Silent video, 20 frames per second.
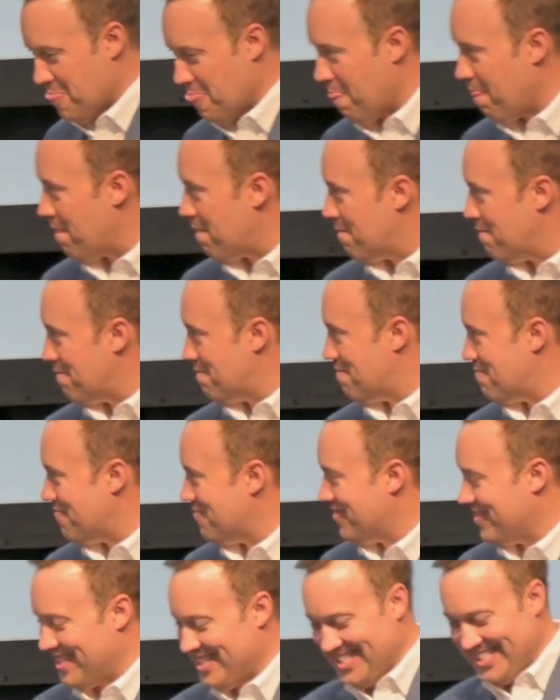All right,
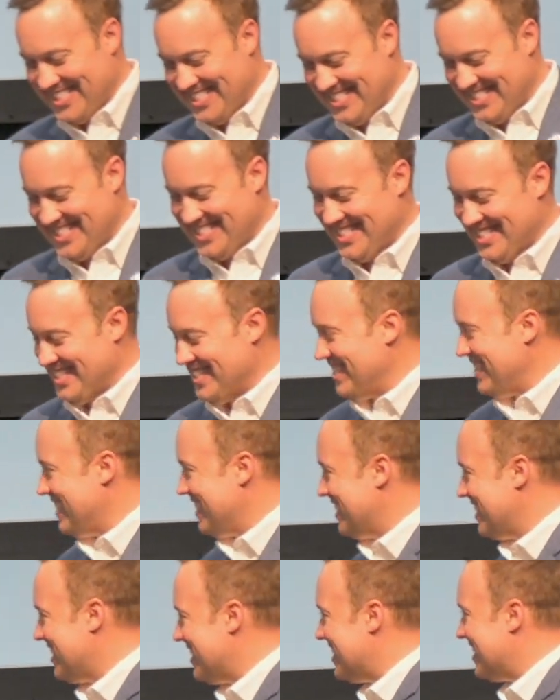thank you, JP. So
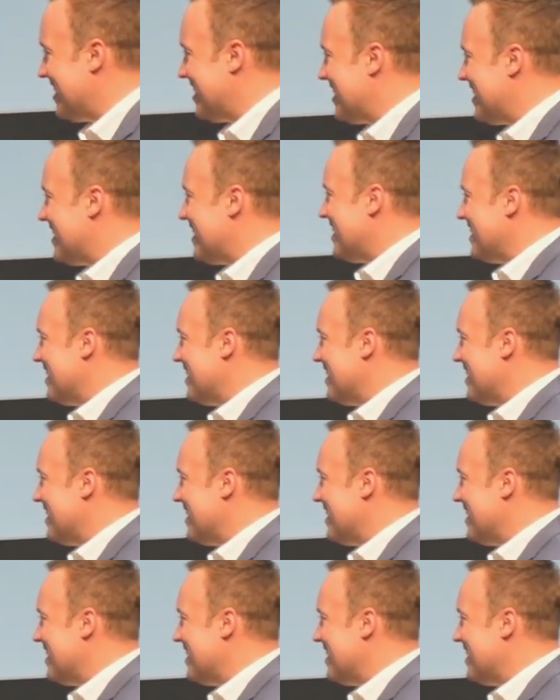JP